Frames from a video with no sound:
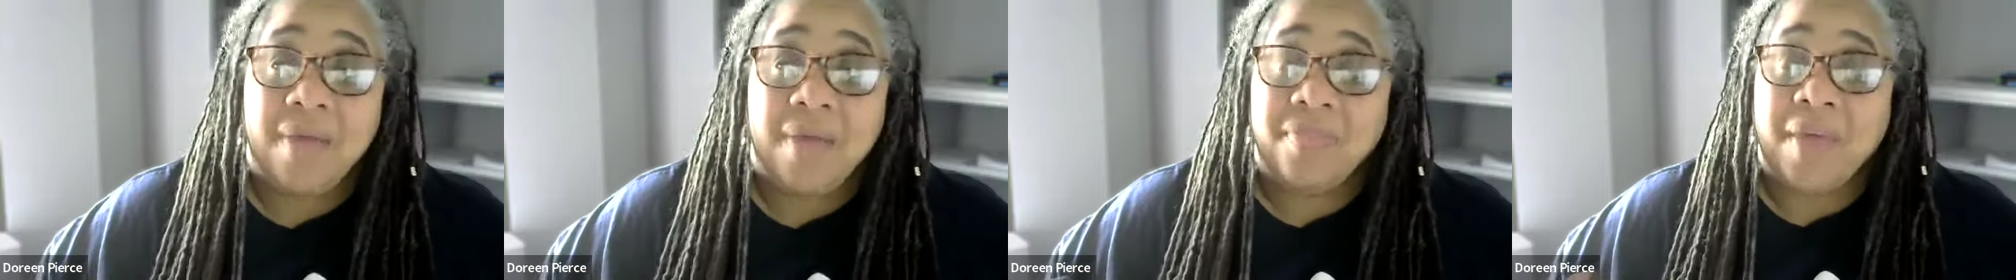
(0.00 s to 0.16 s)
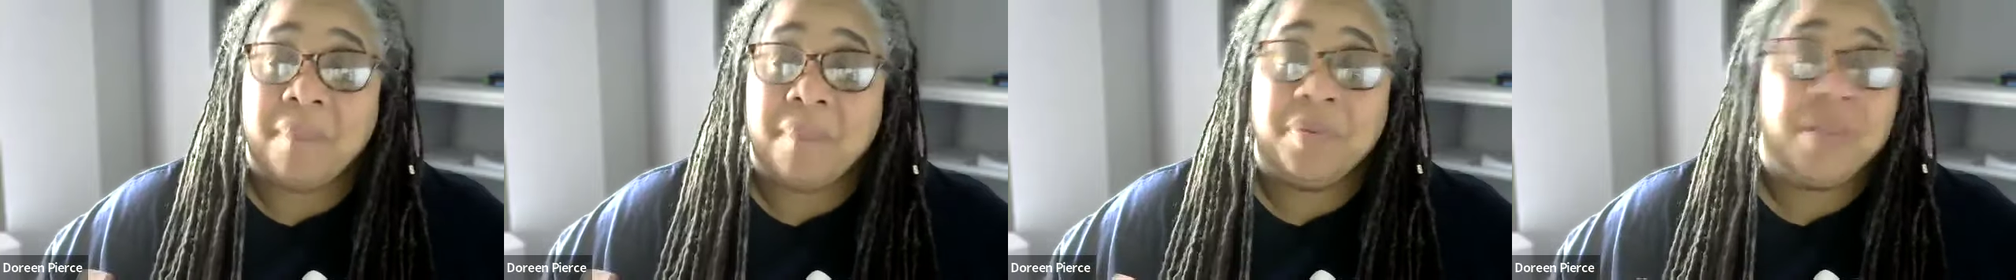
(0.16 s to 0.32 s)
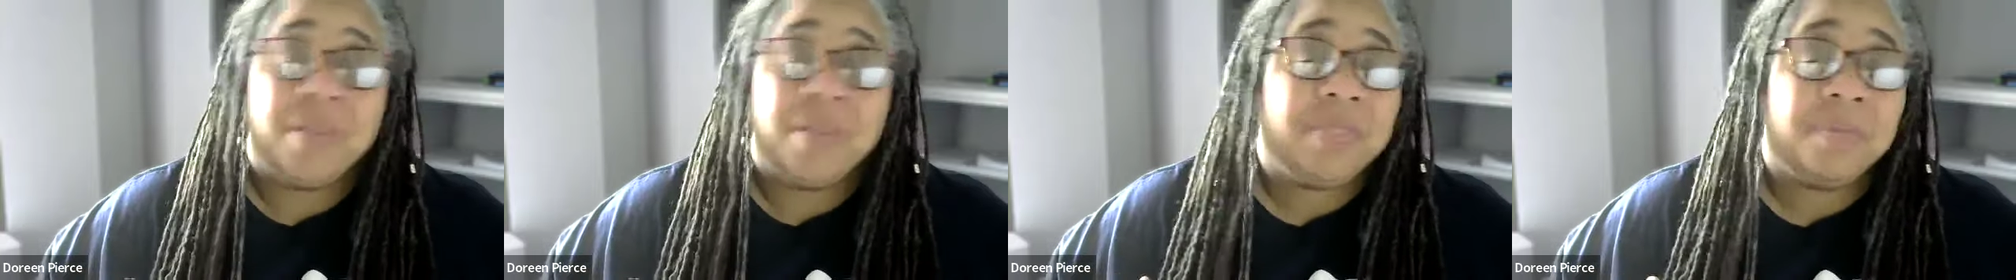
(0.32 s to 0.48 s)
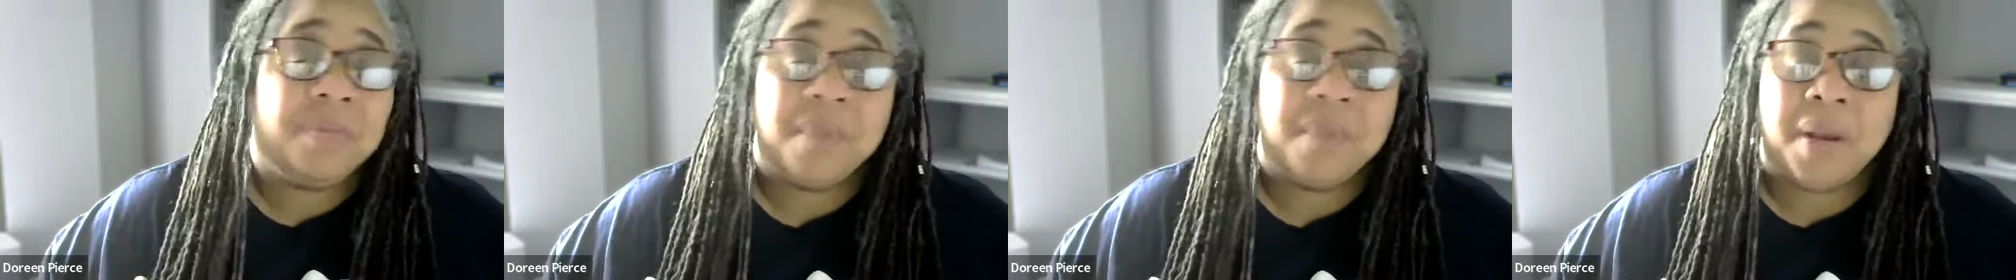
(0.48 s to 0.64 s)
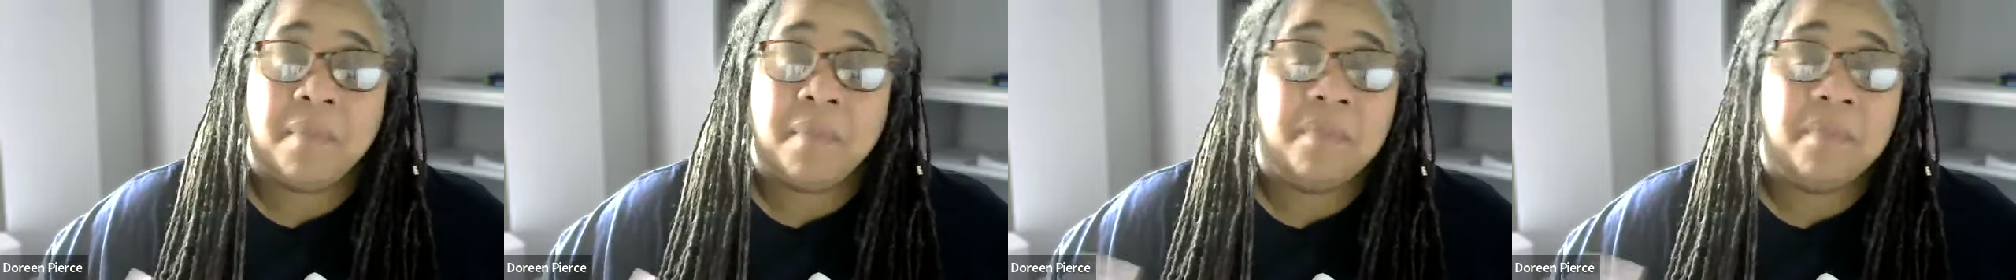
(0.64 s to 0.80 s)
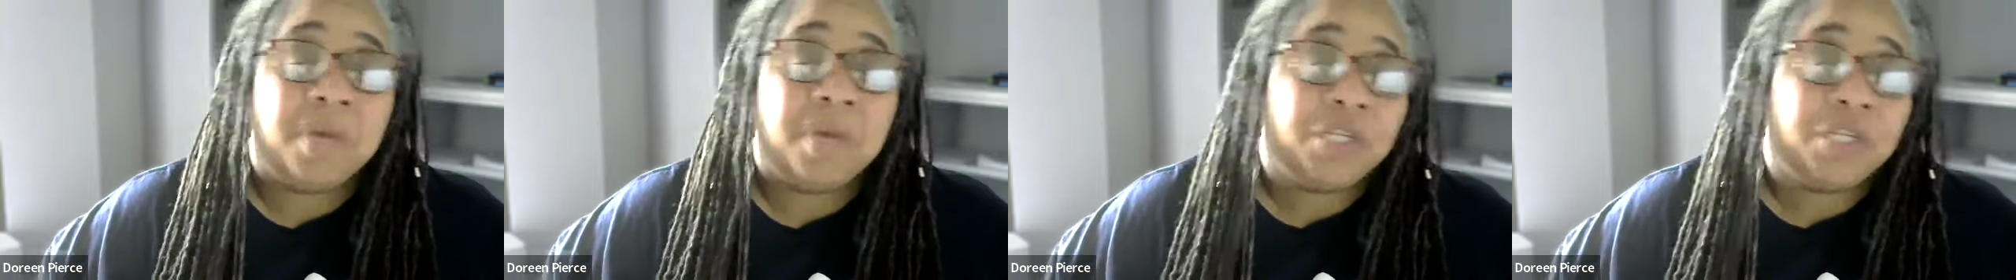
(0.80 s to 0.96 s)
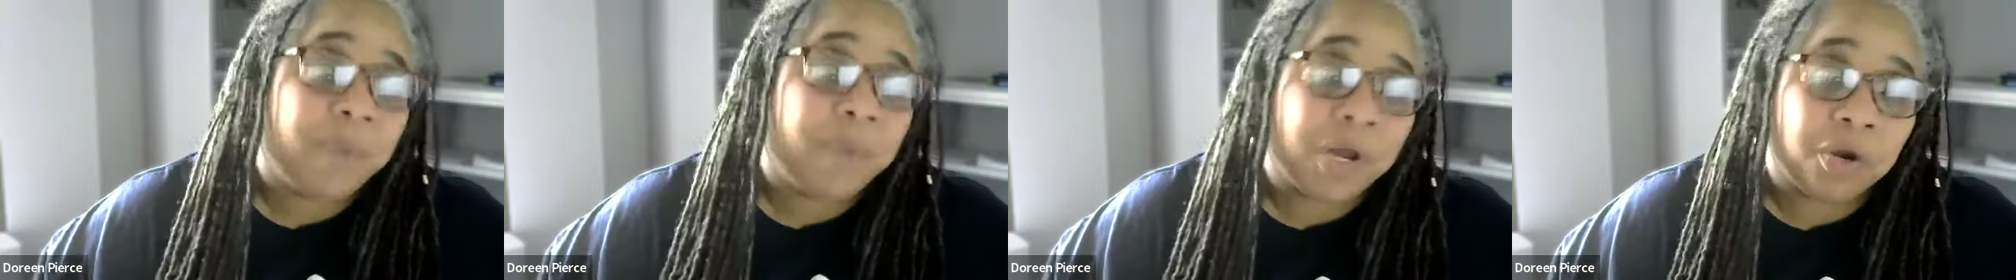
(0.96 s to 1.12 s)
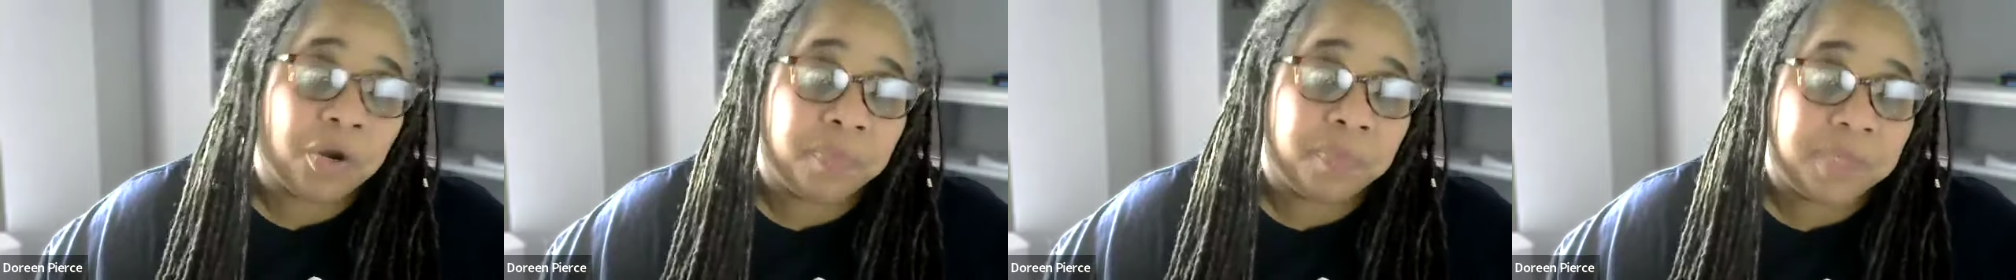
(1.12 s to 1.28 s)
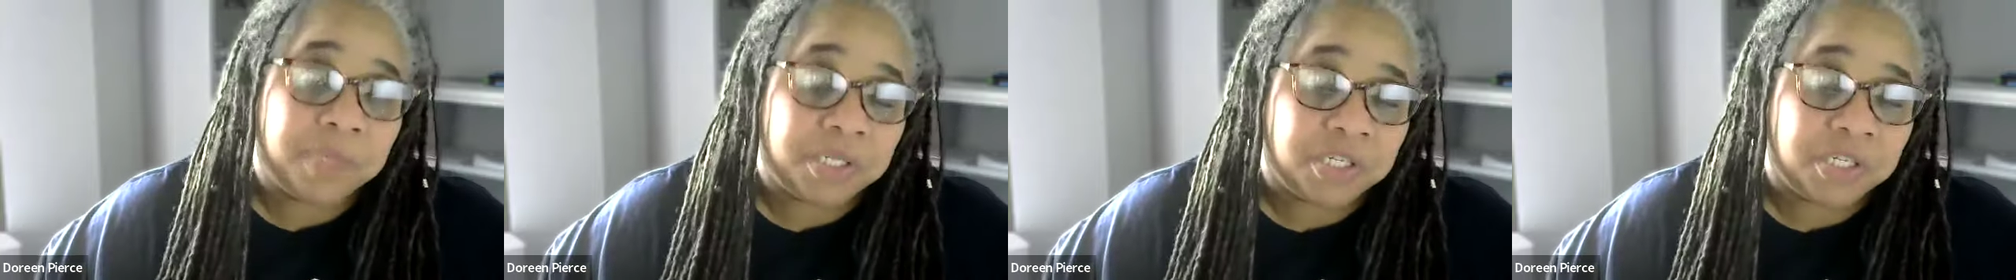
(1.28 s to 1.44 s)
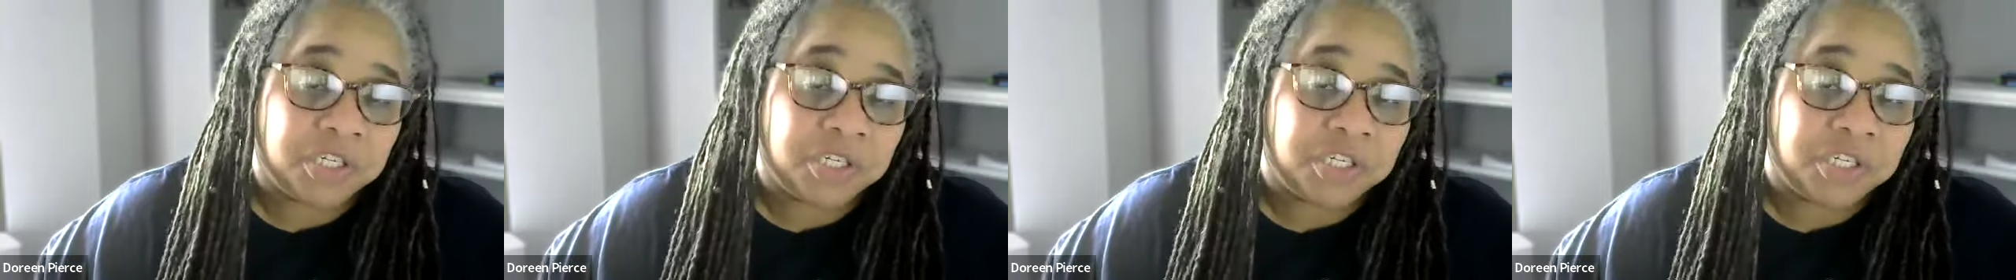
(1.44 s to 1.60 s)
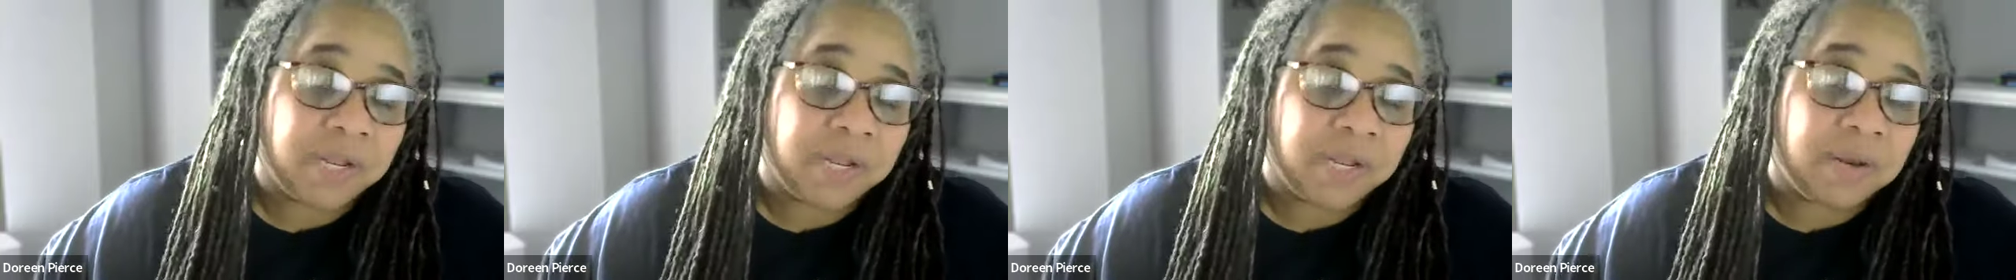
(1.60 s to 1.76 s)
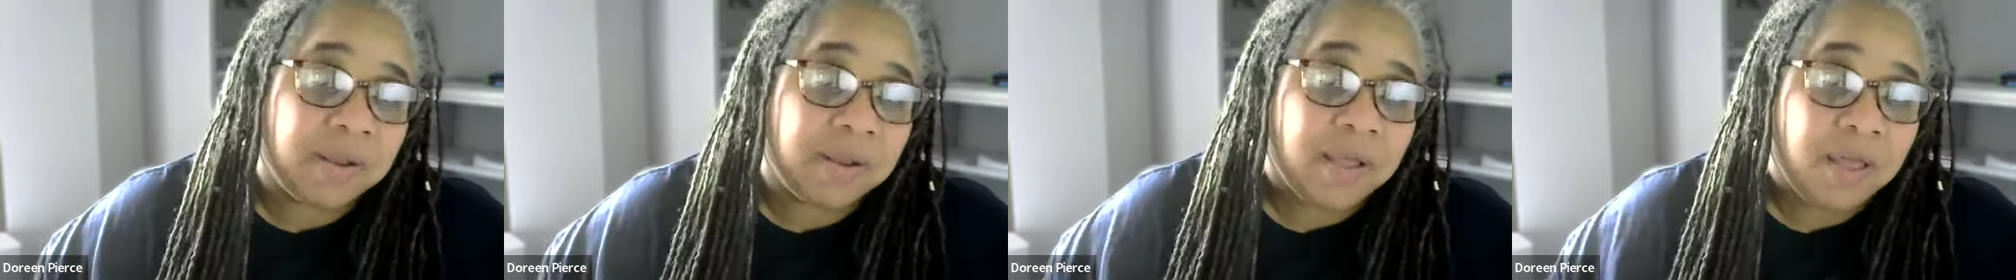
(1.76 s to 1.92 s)
that put them in a much better
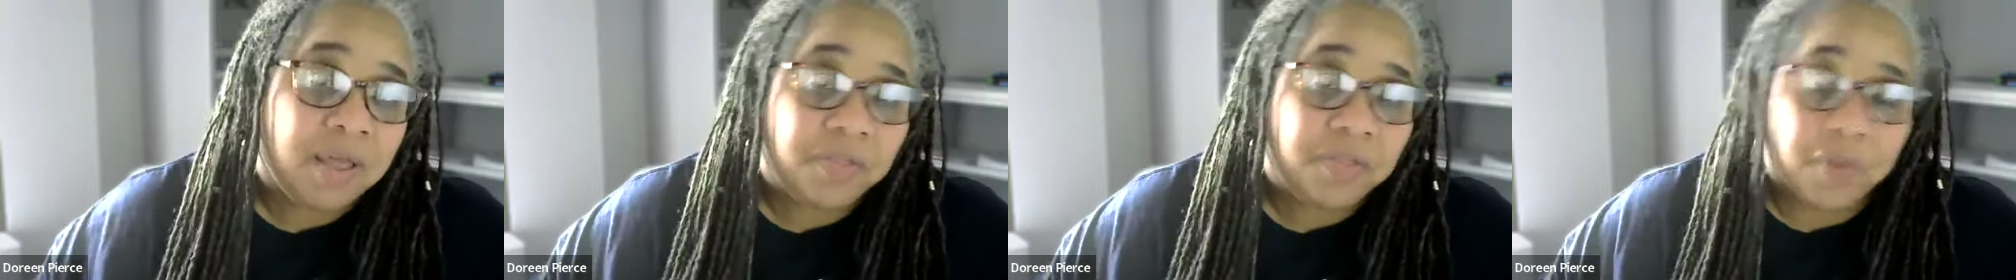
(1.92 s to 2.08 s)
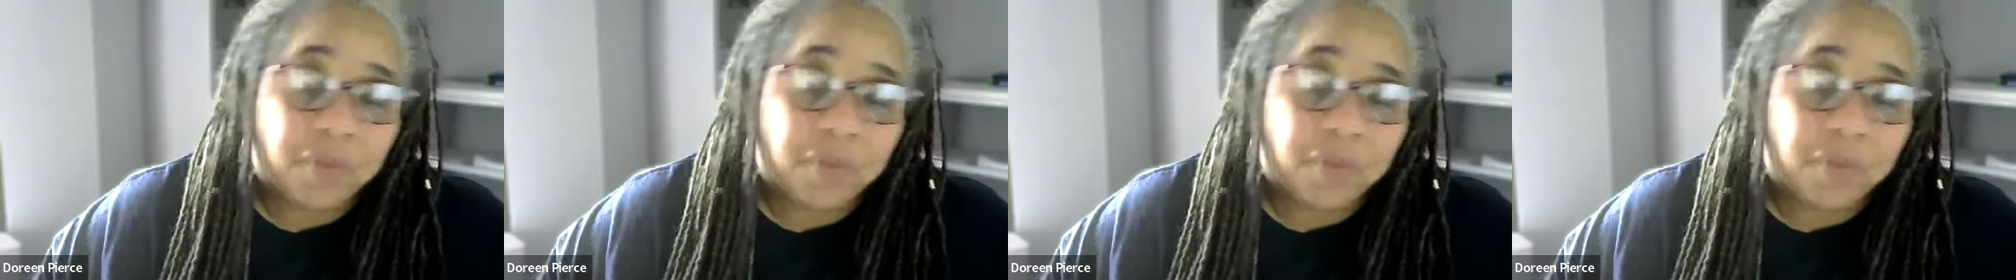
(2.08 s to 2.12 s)
position